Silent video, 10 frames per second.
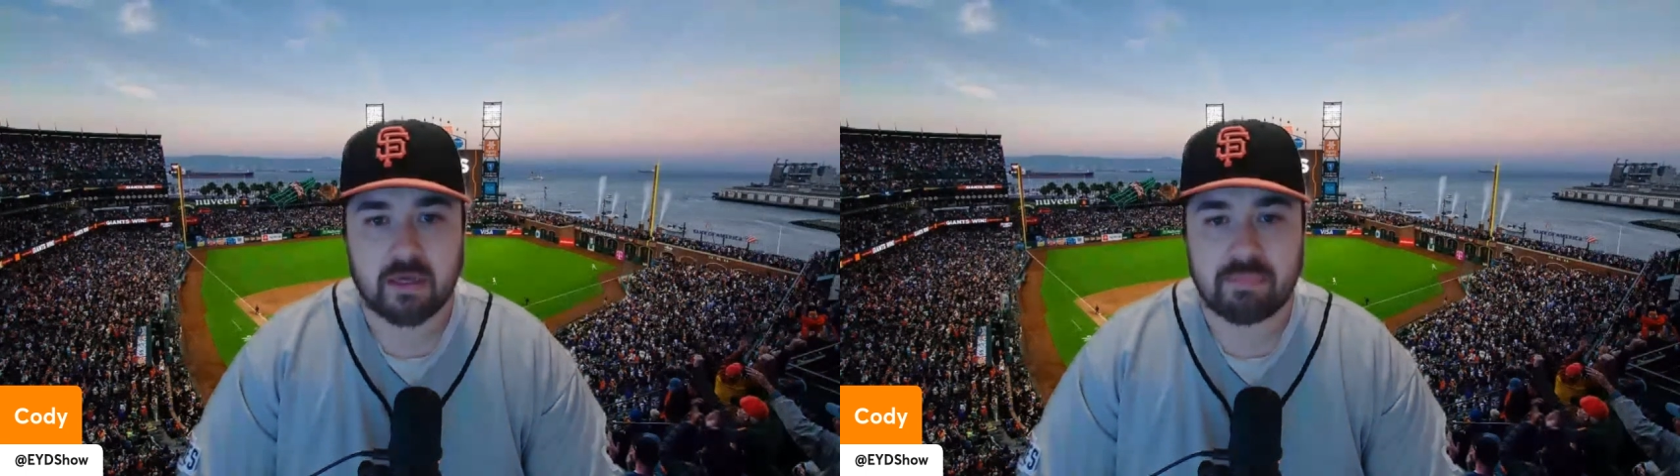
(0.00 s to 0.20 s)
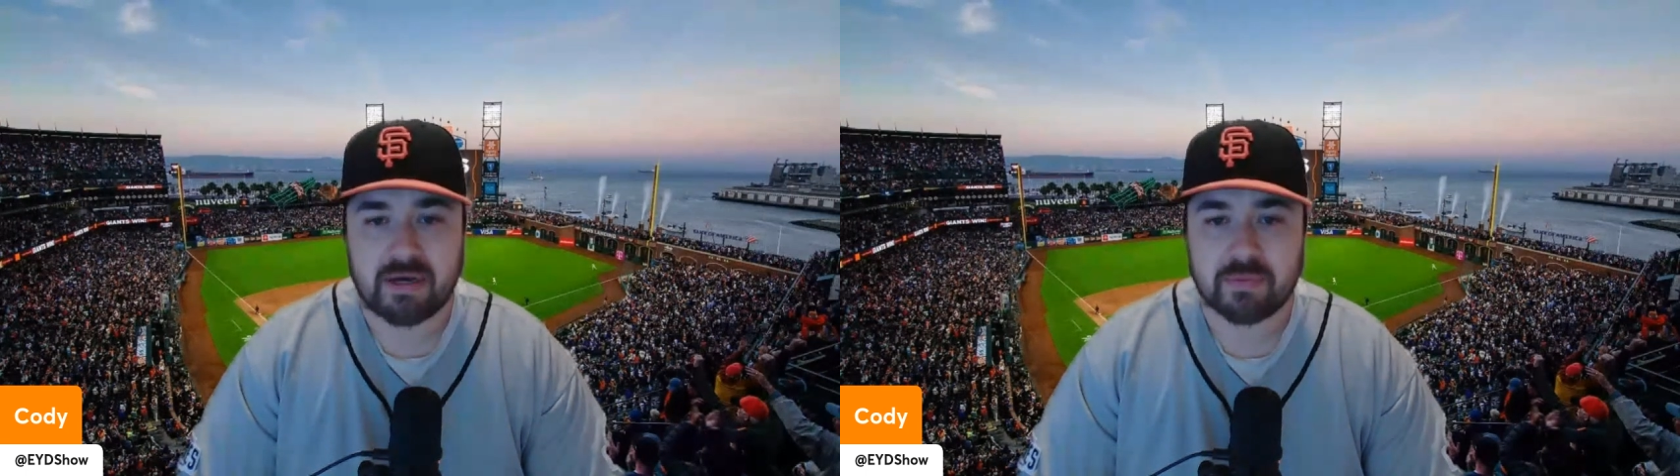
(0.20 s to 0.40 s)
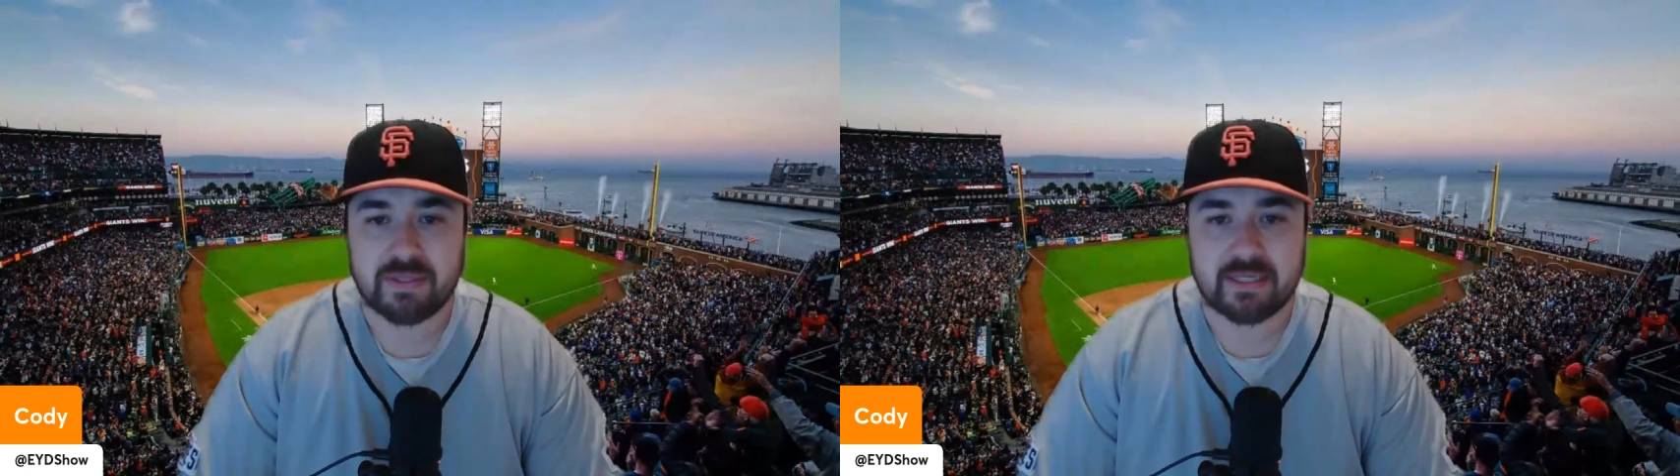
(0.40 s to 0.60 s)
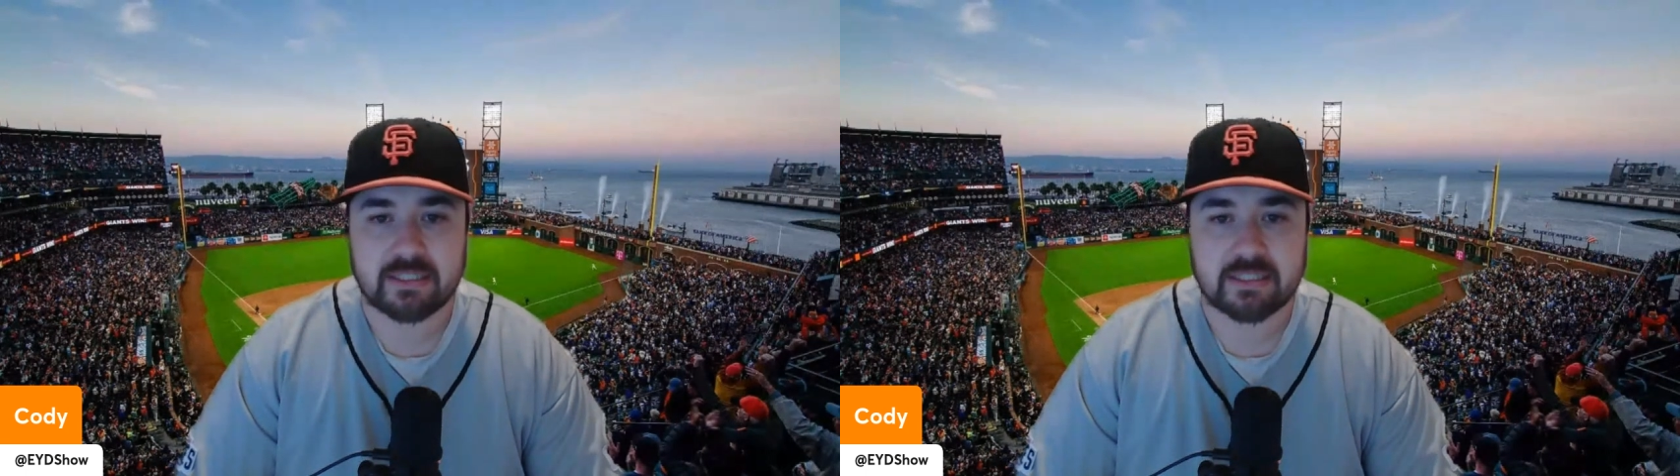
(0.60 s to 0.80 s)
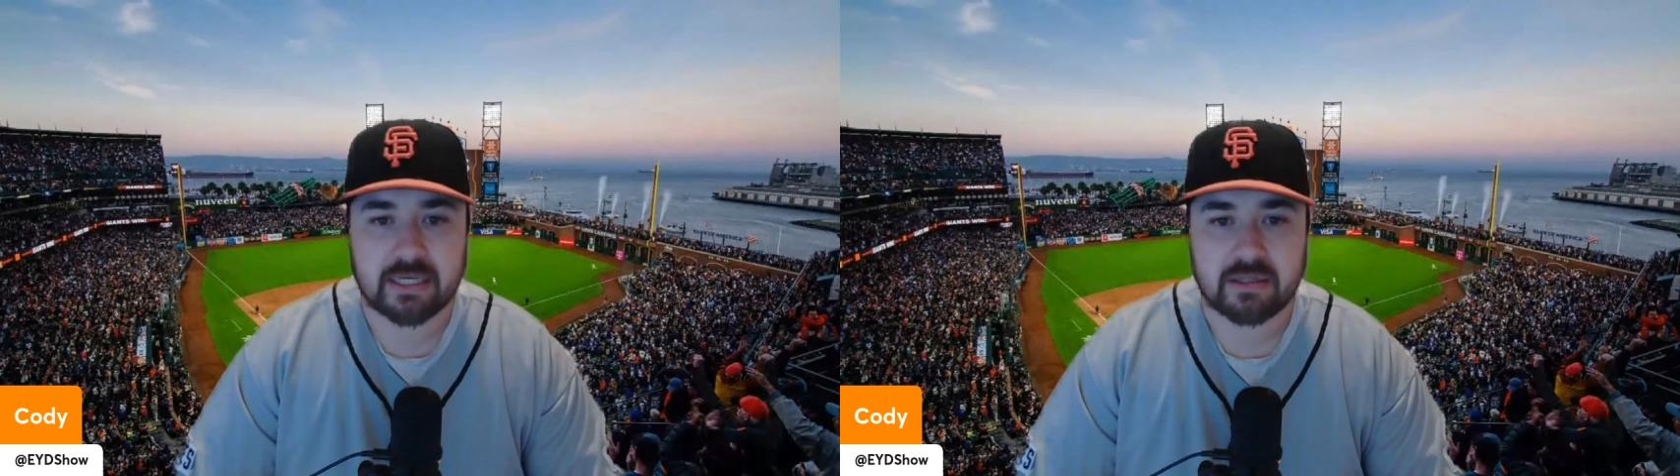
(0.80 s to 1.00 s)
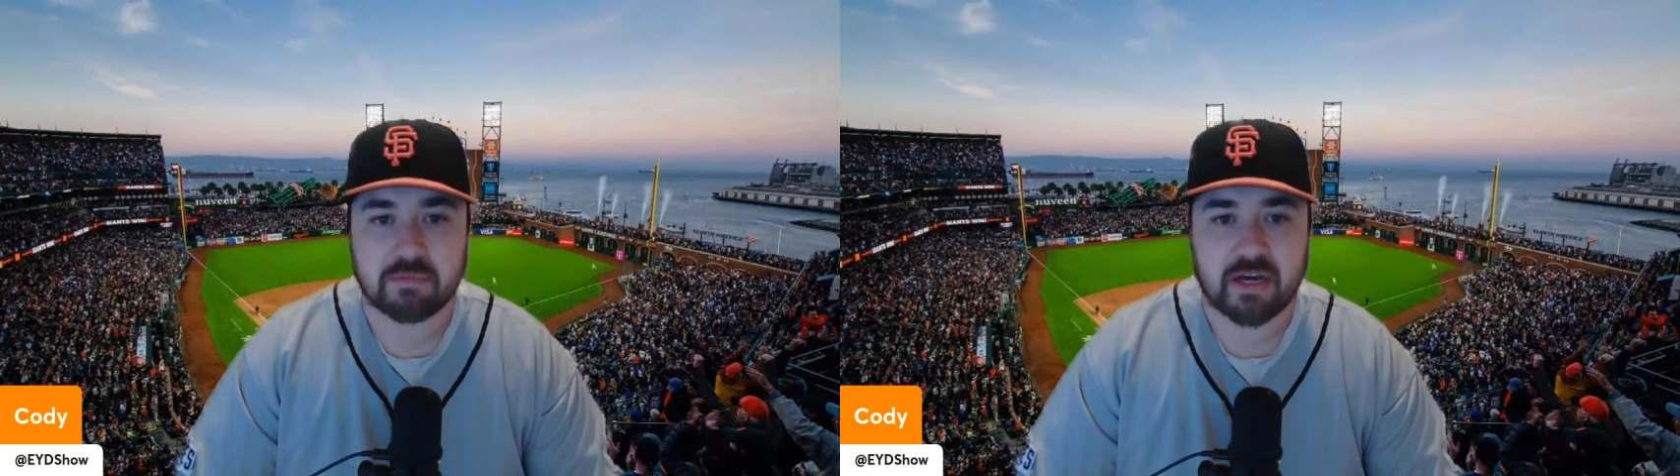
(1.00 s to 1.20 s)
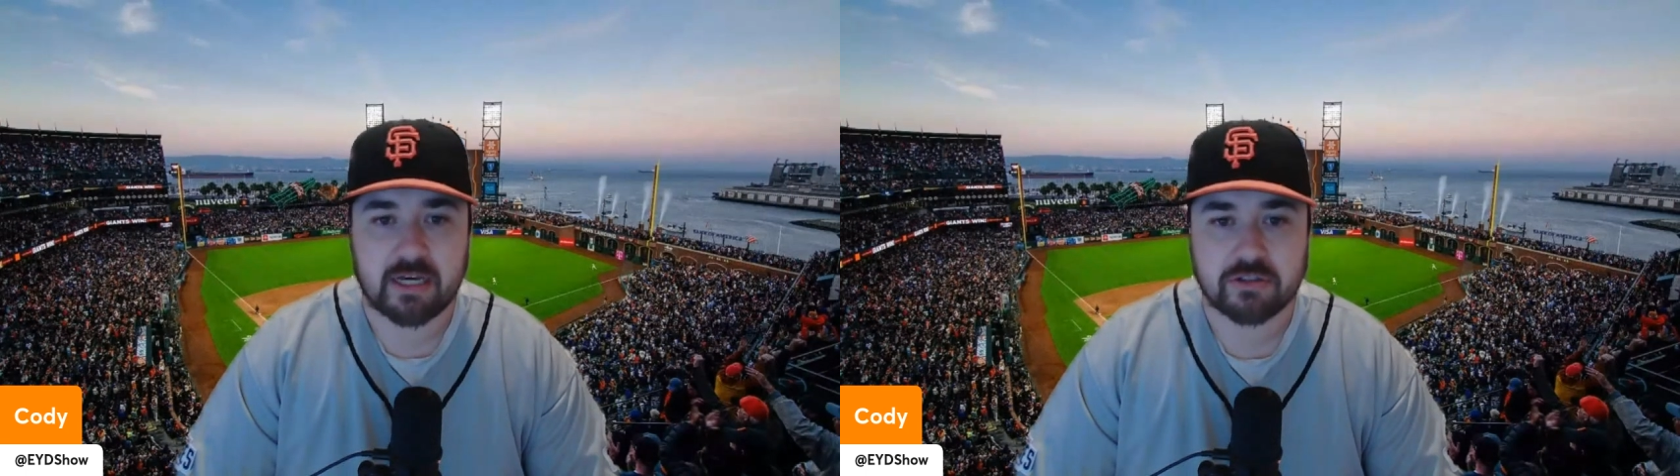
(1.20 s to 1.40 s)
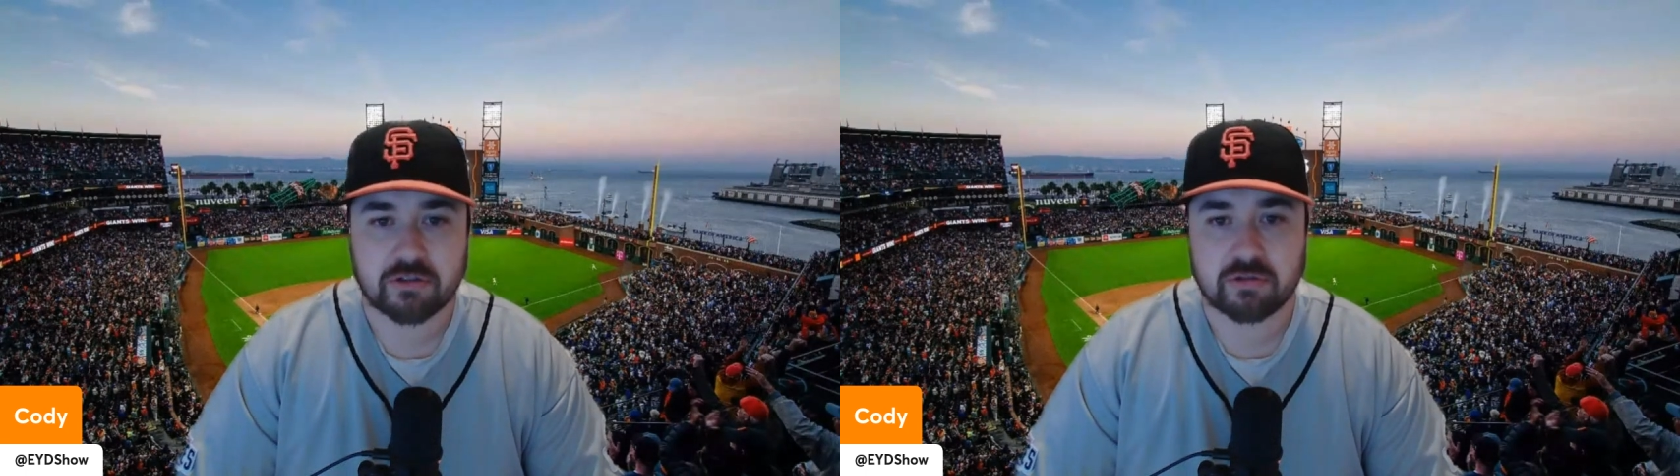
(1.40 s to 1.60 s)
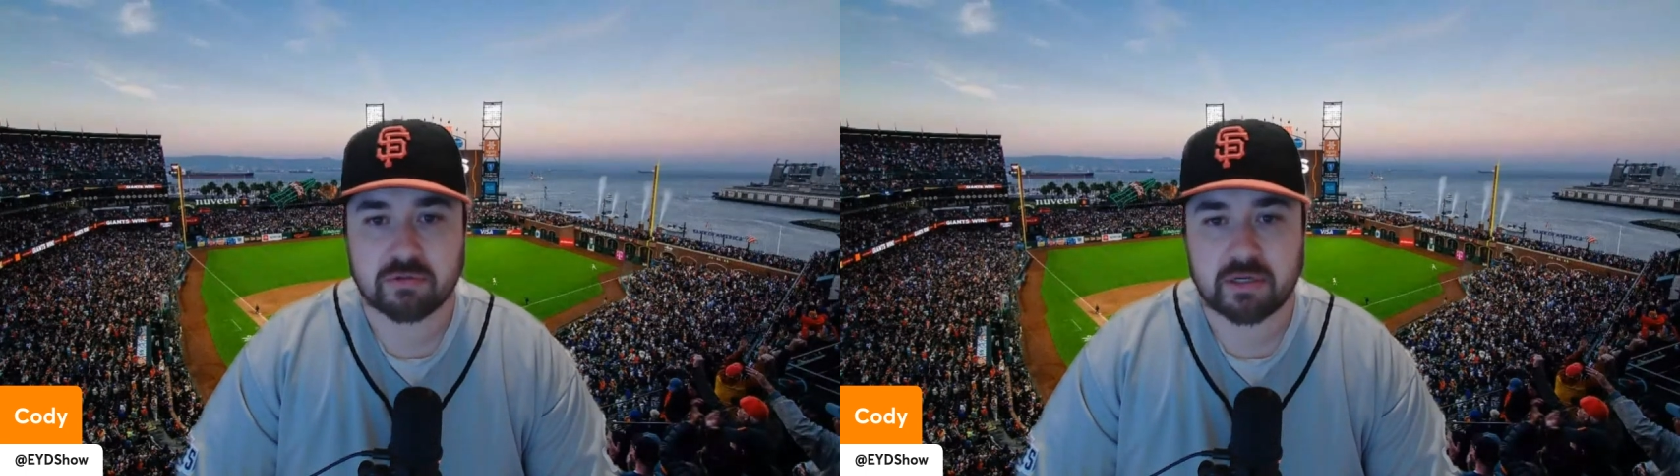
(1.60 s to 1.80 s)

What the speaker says: back when they had the Salem Kaiser